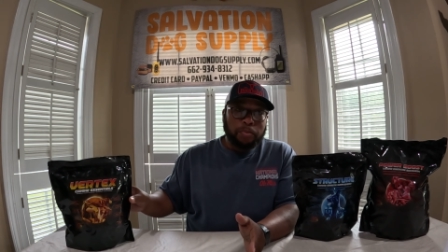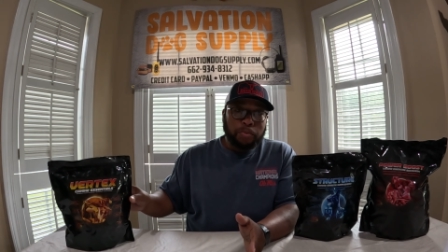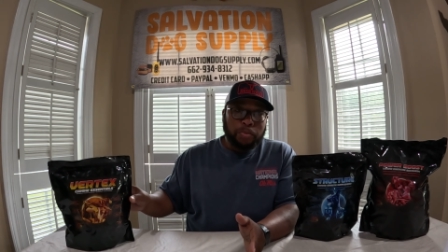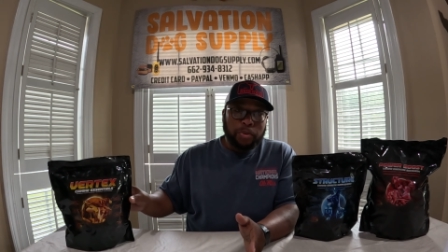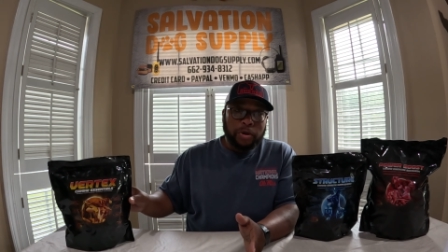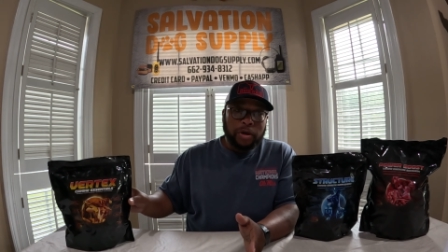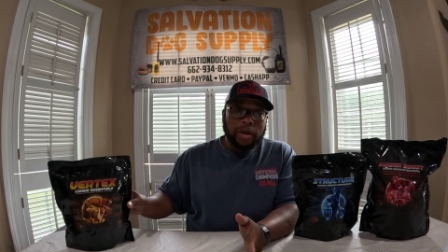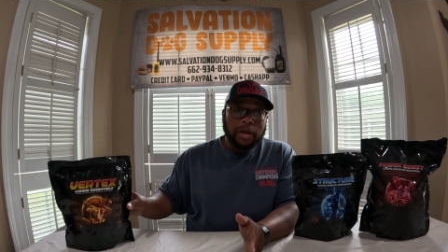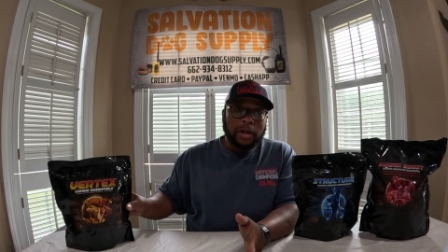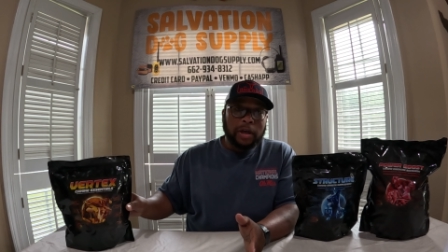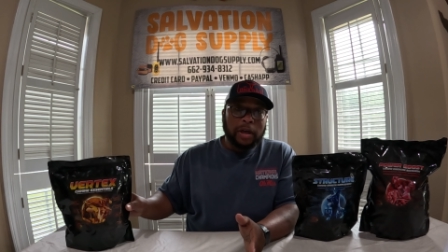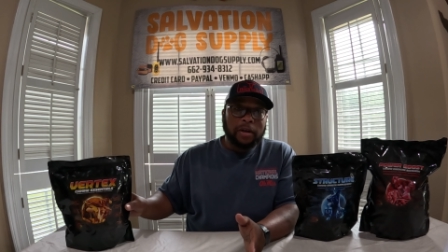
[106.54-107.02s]

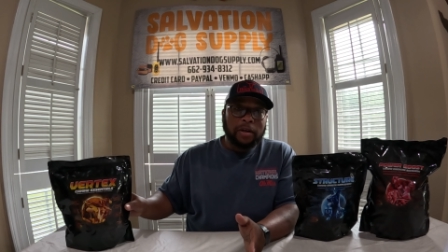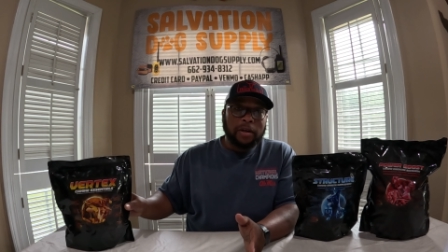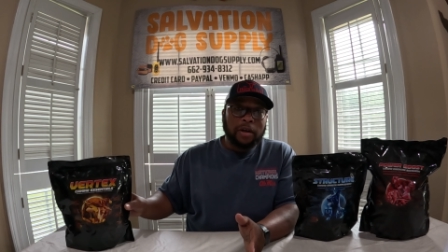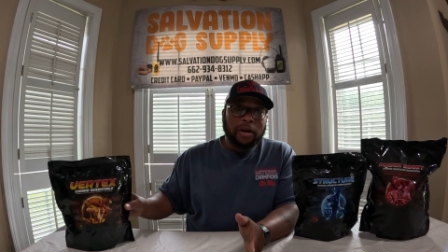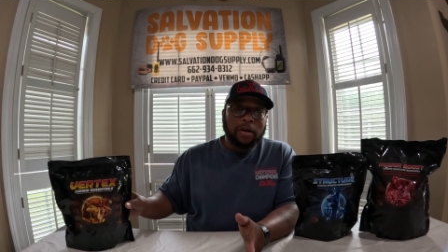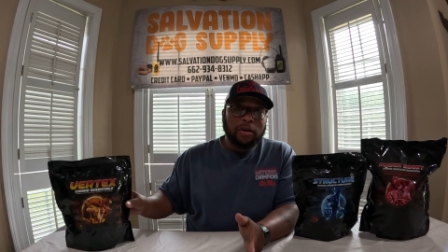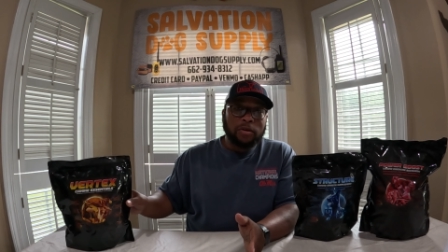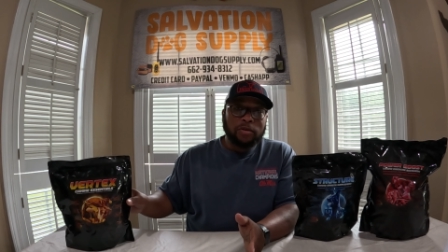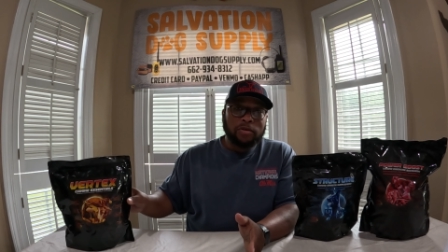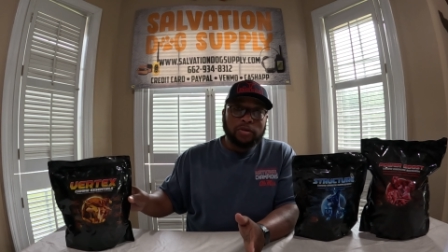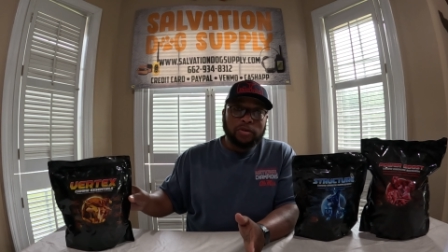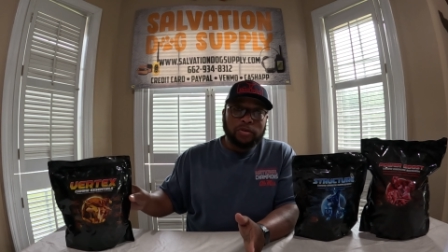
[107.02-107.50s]
putting our
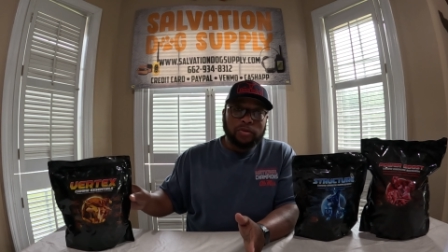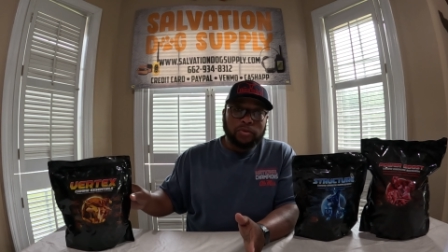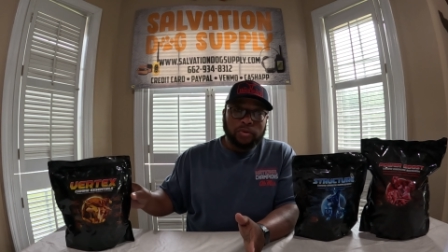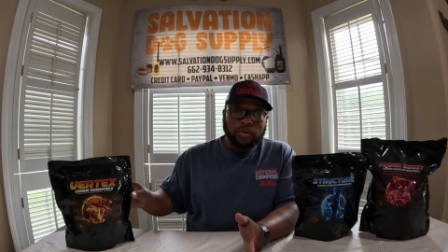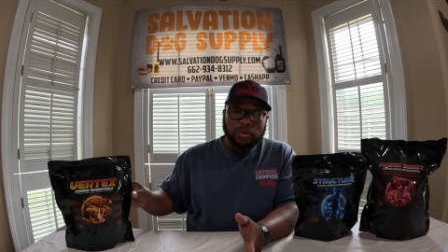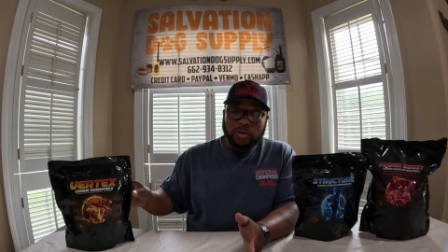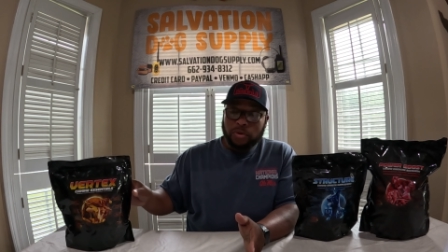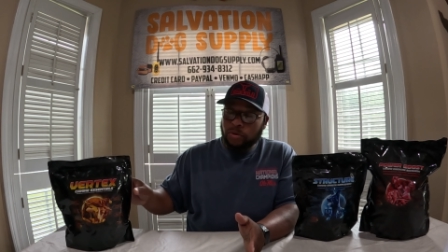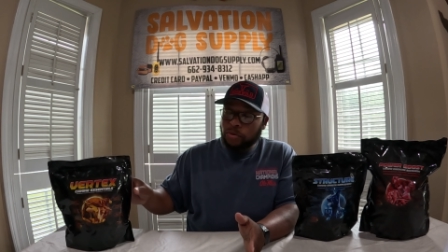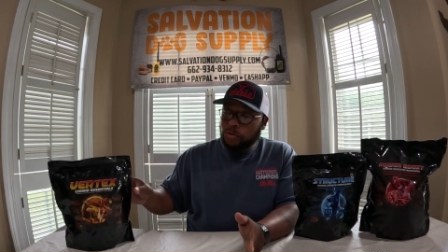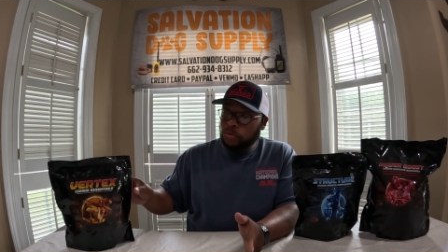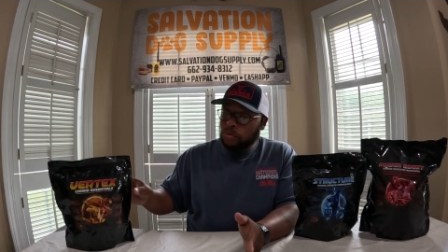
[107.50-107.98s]
dogs
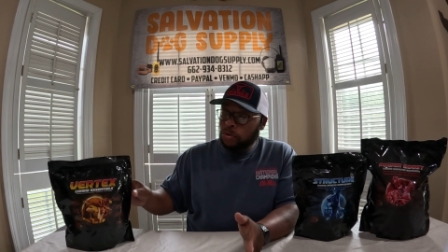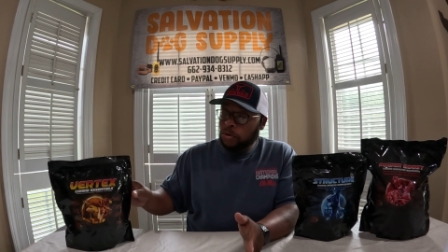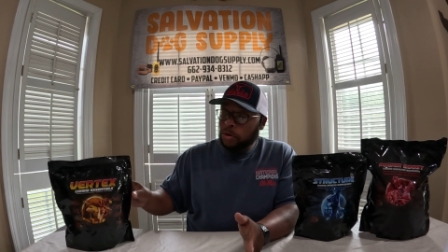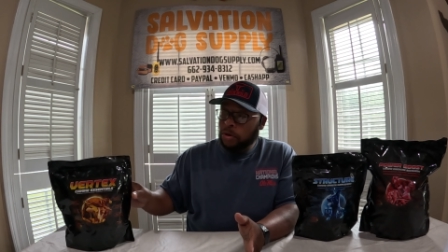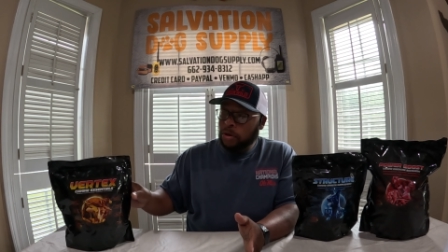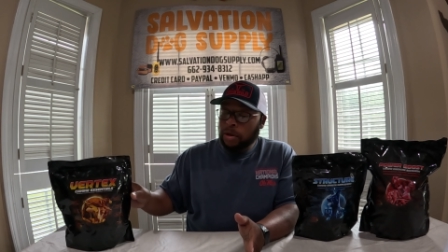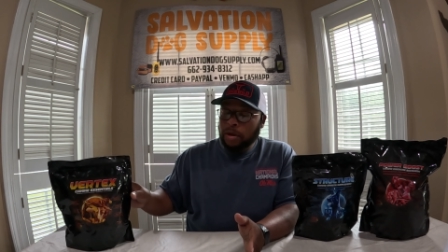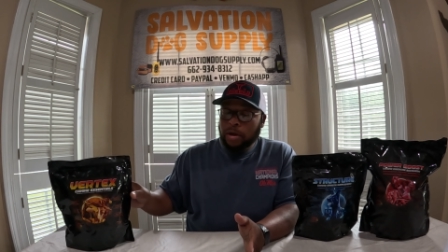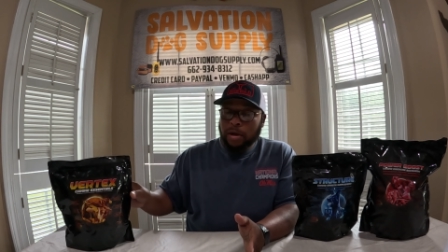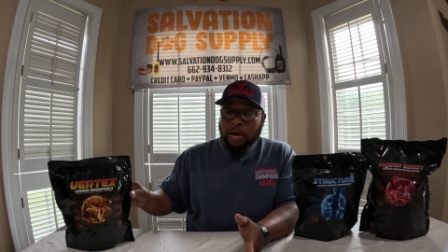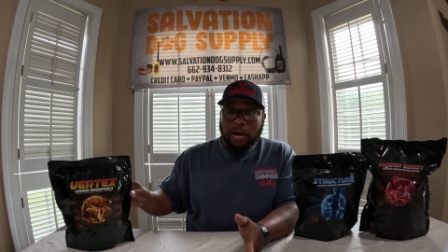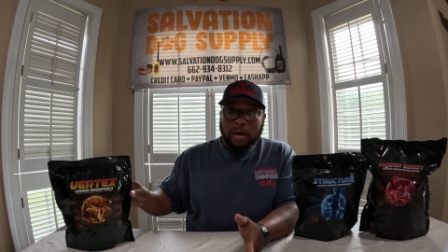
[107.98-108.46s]
through
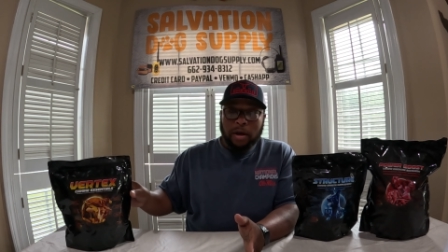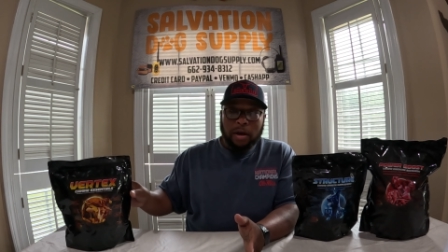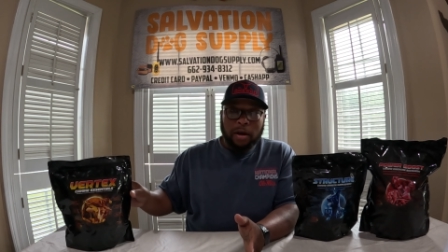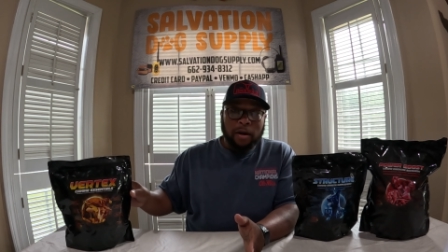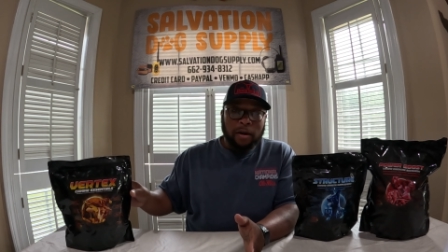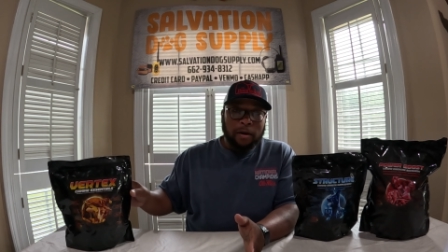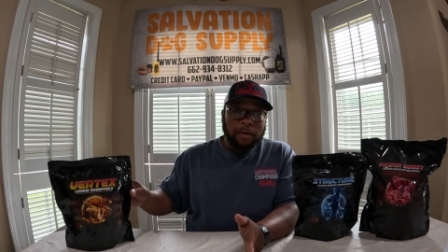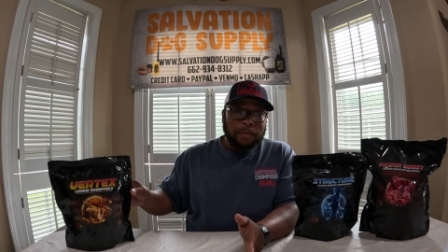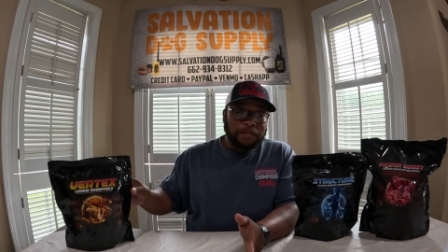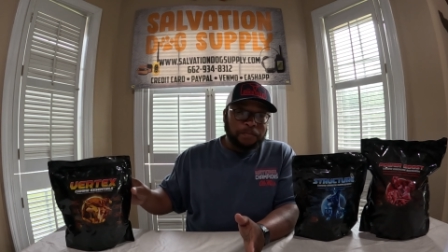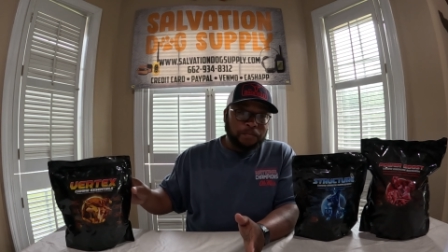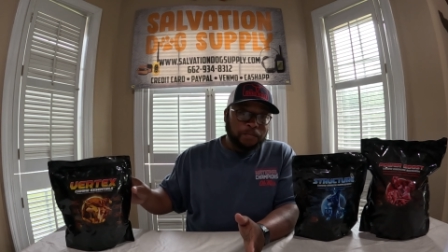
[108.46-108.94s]

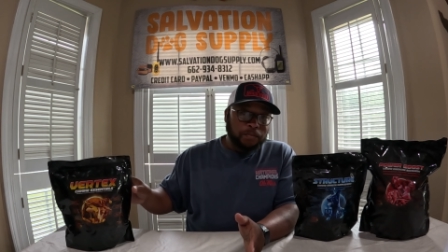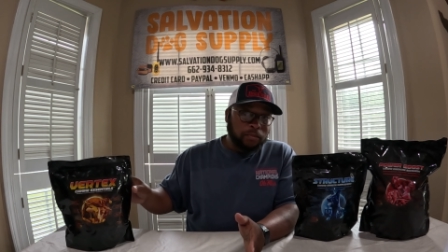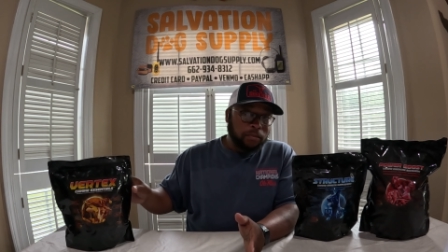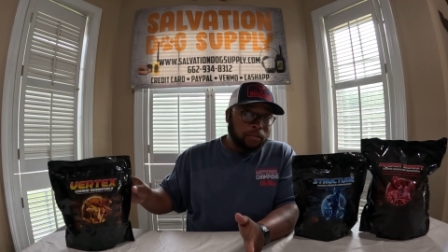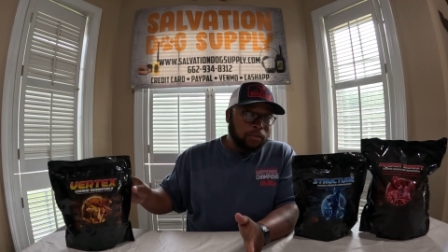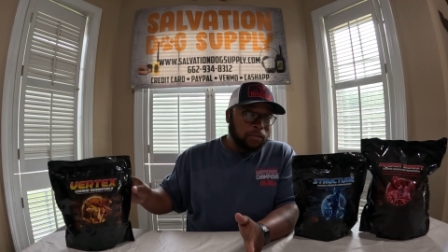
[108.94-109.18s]
um,